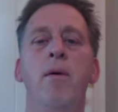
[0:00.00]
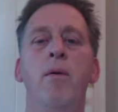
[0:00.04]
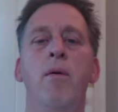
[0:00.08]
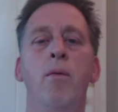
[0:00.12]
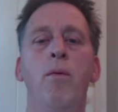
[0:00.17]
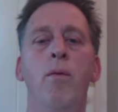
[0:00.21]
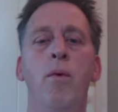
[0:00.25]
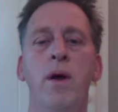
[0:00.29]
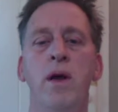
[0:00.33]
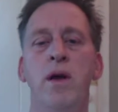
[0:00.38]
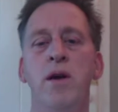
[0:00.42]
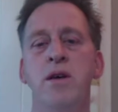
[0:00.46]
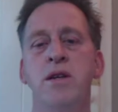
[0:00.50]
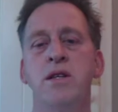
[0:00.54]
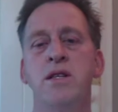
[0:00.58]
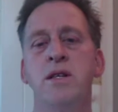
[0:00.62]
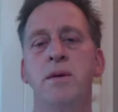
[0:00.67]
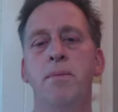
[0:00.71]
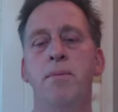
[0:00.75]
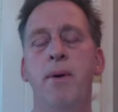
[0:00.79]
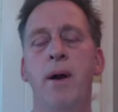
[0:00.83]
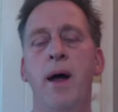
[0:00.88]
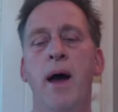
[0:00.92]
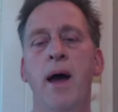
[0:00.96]
We used to
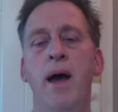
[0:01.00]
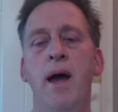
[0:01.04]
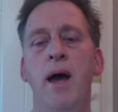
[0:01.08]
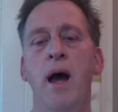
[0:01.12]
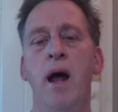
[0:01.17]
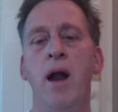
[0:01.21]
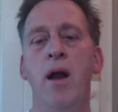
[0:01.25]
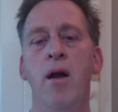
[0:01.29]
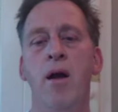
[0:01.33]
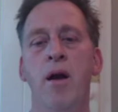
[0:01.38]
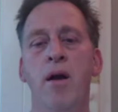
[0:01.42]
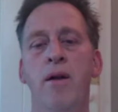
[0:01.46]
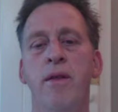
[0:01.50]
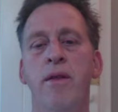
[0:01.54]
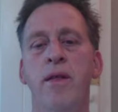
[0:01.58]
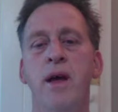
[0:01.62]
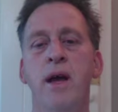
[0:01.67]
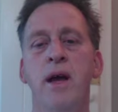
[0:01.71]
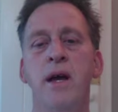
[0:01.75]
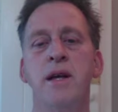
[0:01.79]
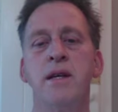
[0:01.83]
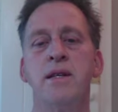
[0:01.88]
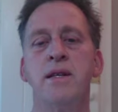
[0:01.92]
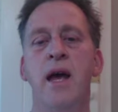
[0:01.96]
play a lot of
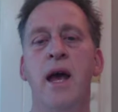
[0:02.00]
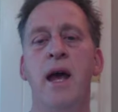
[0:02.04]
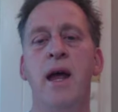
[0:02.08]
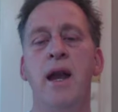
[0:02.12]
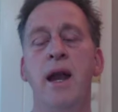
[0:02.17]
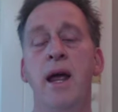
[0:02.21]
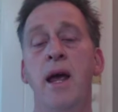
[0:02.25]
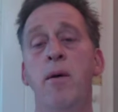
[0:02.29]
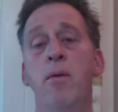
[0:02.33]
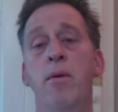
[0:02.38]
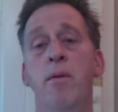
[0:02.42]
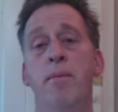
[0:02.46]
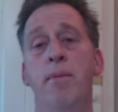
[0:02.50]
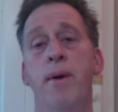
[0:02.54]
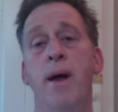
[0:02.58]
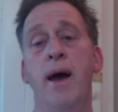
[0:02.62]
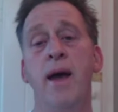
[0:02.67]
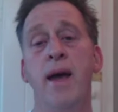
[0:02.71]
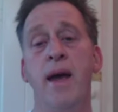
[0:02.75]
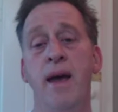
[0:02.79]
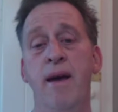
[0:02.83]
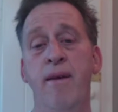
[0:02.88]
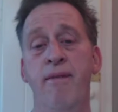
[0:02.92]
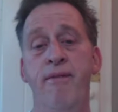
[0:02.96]
these, and he would
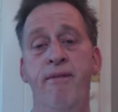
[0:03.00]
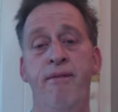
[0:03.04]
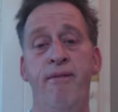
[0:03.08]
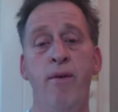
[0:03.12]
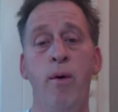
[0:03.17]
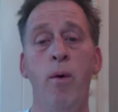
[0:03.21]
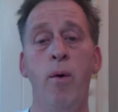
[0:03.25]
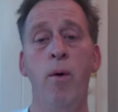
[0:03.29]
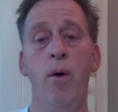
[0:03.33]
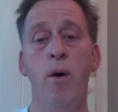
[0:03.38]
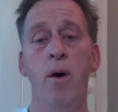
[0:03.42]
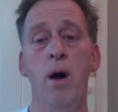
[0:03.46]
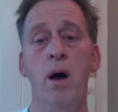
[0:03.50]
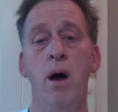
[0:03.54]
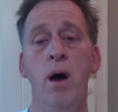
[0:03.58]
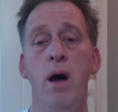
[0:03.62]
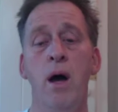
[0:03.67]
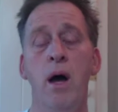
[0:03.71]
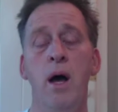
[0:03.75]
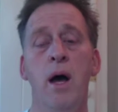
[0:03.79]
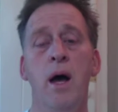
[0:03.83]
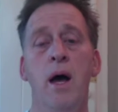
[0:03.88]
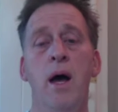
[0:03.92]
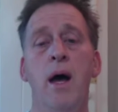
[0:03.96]
play f4
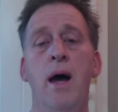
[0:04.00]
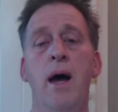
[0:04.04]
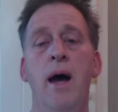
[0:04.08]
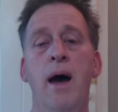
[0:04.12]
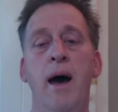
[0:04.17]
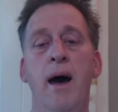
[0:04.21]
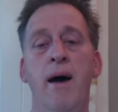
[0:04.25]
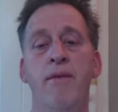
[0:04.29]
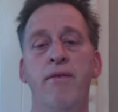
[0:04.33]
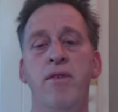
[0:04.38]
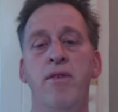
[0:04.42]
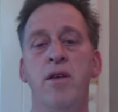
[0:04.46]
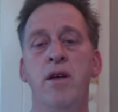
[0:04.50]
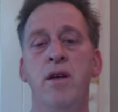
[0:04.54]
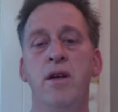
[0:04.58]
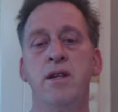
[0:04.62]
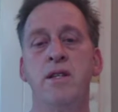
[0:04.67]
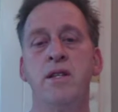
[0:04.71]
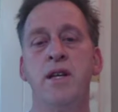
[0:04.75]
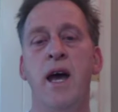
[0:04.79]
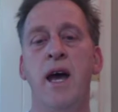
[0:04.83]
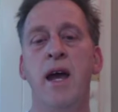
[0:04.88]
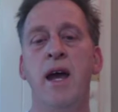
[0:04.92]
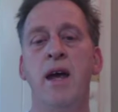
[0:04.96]
after
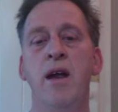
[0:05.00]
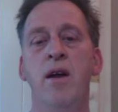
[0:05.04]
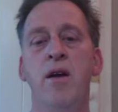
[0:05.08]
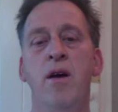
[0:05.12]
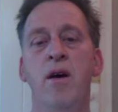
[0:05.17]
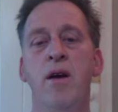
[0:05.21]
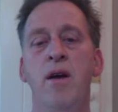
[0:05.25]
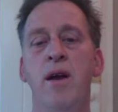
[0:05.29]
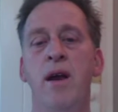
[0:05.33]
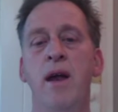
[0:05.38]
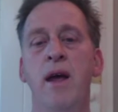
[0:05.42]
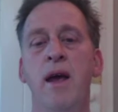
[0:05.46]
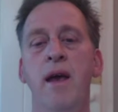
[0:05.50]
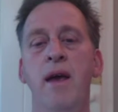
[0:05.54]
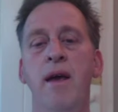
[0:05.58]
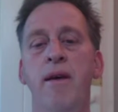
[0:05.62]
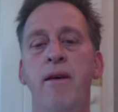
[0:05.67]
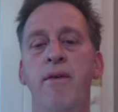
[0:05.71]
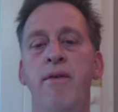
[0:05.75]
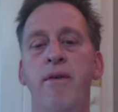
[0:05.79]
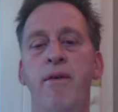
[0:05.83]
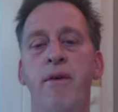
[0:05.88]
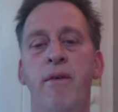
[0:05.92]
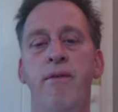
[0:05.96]
taking on
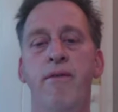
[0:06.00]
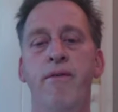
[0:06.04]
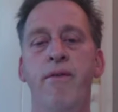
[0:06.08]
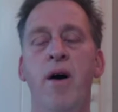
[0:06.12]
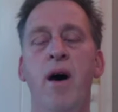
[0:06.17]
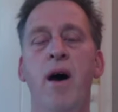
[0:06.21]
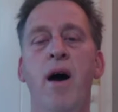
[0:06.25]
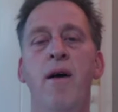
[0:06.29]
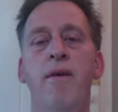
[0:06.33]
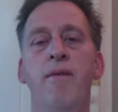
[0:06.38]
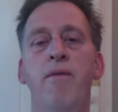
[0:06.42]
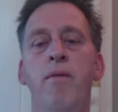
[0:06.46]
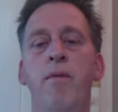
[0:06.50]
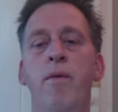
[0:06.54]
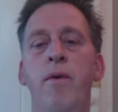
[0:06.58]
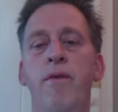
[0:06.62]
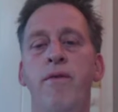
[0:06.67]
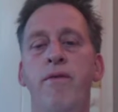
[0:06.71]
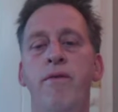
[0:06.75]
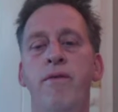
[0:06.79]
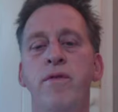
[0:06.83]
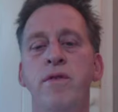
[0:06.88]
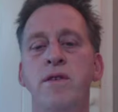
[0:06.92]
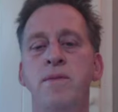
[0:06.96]
e5
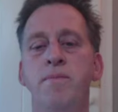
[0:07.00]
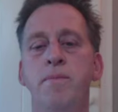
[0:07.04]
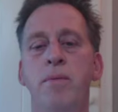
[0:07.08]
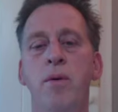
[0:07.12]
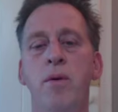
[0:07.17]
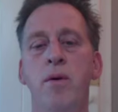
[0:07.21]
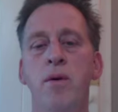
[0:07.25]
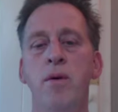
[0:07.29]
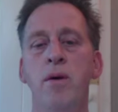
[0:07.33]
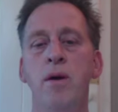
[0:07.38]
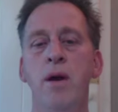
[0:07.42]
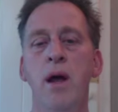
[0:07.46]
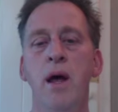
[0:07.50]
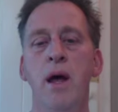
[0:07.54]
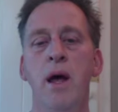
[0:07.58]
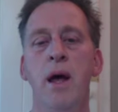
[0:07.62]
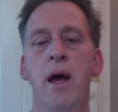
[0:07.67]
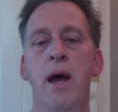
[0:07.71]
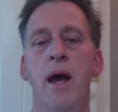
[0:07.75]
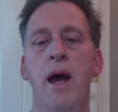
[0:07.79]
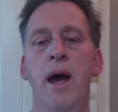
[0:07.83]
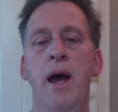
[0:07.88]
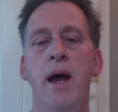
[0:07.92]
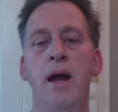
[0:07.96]
with his pawn
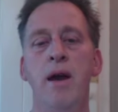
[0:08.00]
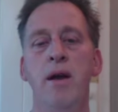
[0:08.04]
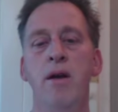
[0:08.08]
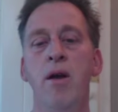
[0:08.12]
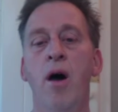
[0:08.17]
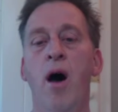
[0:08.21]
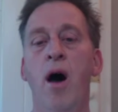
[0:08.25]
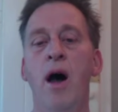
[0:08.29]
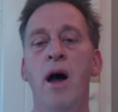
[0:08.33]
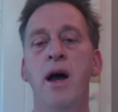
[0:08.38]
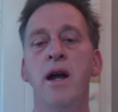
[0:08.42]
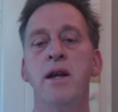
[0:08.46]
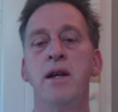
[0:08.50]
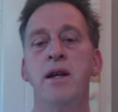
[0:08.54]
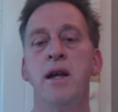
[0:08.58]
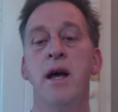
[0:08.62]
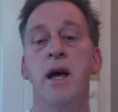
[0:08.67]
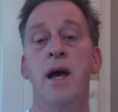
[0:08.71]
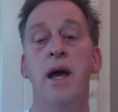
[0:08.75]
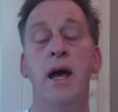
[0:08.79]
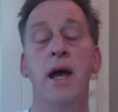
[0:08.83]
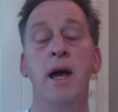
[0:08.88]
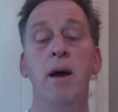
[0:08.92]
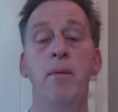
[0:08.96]
and knight.
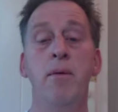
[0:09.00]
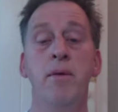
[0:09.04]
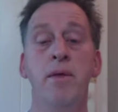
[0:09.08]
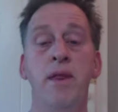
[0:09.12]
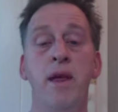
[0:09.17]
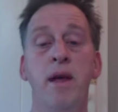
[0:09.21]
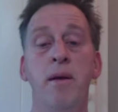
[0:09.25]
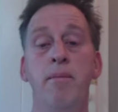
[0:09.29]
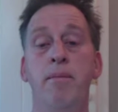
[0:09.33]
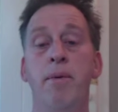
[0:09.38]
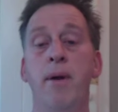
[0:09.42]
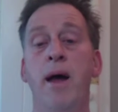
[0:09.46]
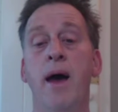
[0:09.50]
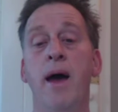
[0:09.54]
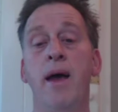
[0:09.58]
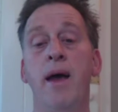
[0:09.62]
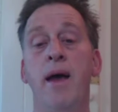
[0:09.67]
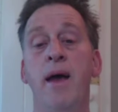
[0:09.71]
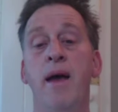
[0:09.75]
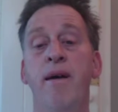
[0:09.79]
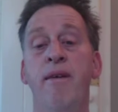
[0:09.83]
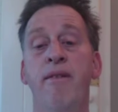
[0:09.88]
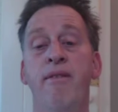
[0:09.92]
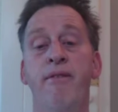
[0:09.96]
He would then play
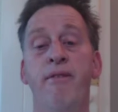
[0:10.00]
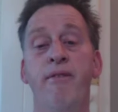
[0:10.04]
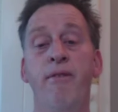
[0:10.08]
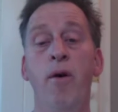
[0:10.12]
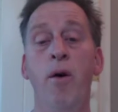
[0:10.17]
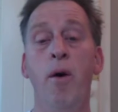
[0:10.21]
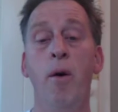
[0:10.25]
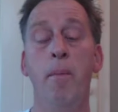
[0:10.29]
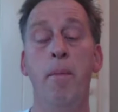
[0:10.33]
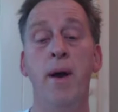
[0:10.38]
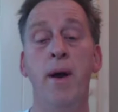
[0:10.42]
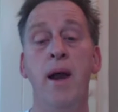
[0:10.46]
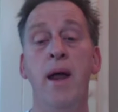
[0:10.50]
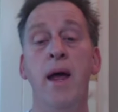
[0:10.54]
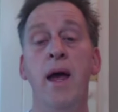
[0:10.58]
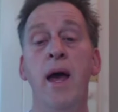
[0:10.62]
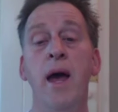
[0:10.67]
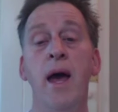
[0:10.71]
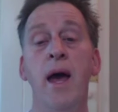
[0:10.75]
f4, but